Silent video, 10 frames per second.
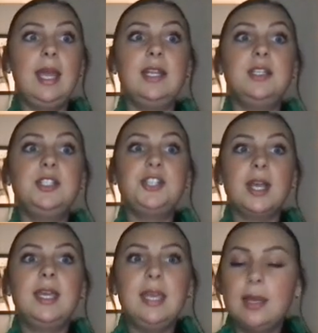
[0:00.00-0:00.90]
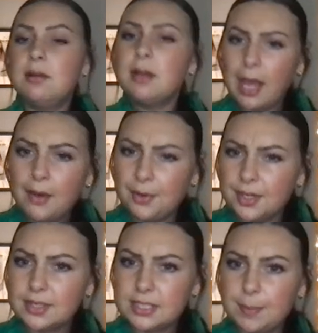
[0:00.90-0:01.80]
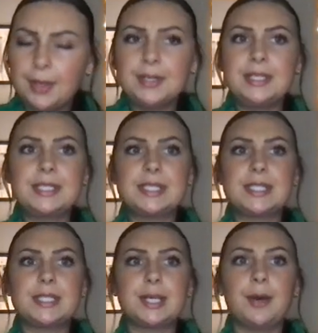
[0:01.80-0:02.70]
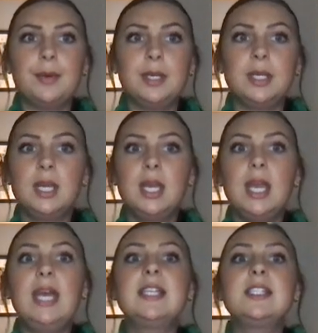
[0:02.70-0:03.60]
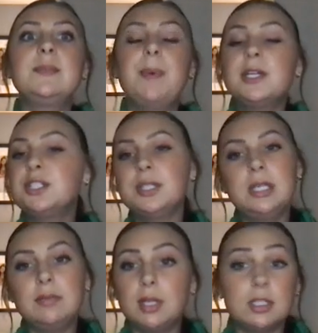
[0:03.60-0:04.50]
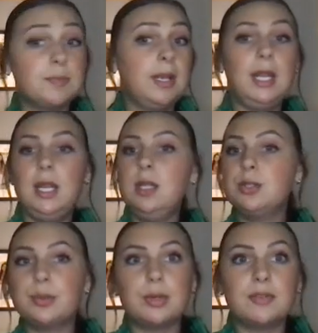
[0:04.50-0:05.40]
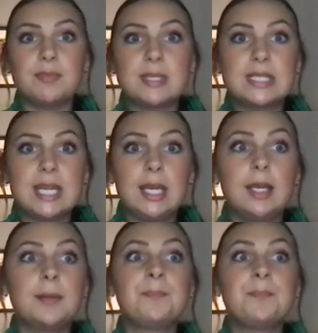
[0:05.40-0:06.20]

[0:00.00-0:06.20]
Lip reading: and checking in on how their experience is going, especially if there's been any sort of mistake.